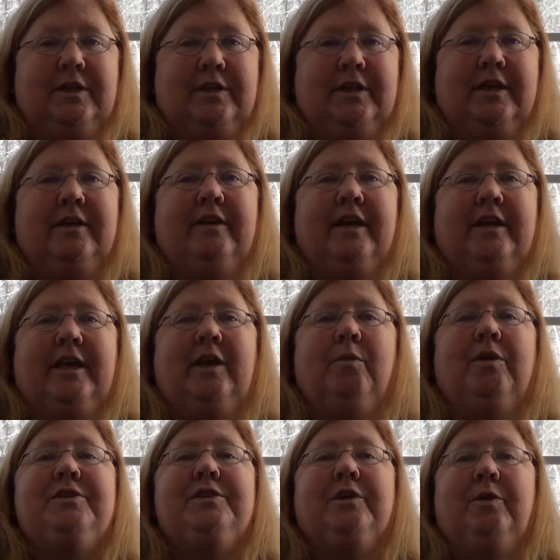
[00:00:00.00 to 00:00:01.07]
it, it, he
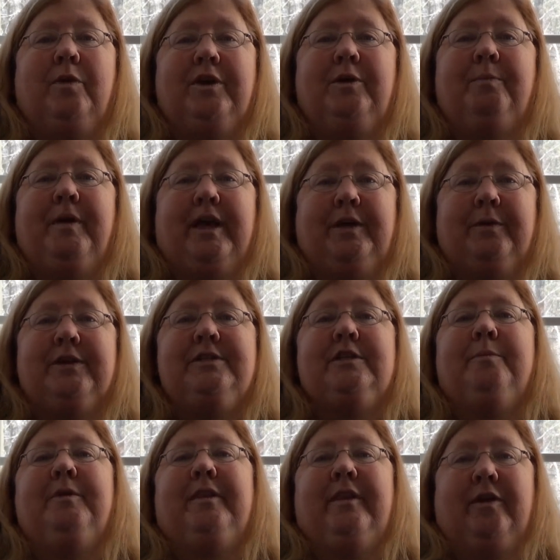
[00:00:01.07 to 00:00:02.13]
wasn't going to pay to
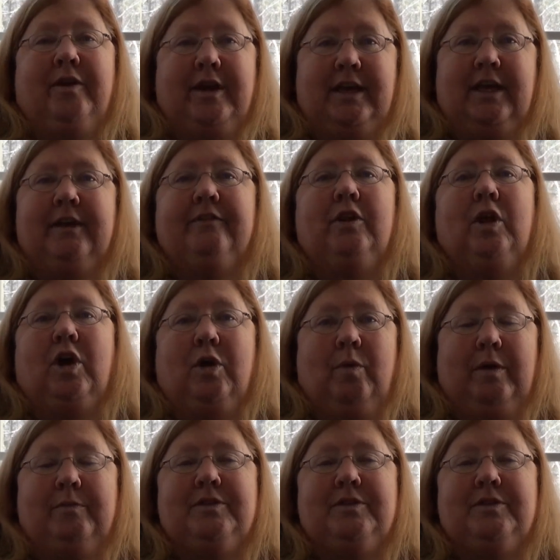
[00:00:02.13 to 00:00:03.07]
exhibit there again if Clark Quinn